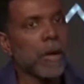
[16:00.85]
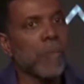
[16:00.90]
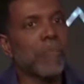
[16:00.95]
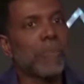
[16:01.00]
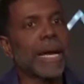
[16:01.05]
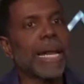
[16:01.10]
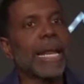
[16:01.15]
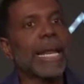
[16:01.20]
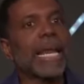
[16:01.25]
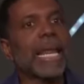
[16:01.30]

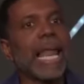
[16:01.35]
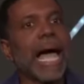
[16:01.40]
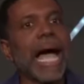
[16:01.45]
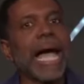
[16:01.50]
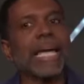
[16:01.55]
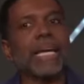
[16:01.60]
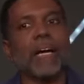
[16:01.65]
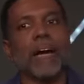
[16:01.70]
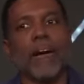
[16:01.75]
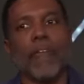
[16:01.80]
But in
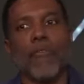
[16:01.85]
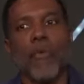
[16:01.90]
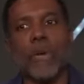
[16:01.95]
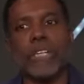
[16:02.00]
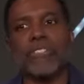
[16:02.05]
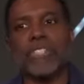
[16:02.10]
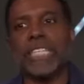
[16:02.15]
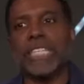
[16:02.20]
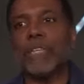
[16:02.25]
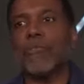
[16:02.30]
light of
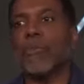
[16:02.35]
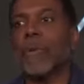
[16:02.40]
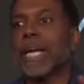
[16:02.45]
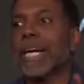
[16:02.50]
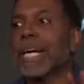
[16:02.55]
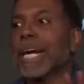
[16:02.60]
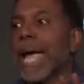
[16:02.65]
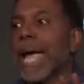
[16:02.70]
what's getting ready to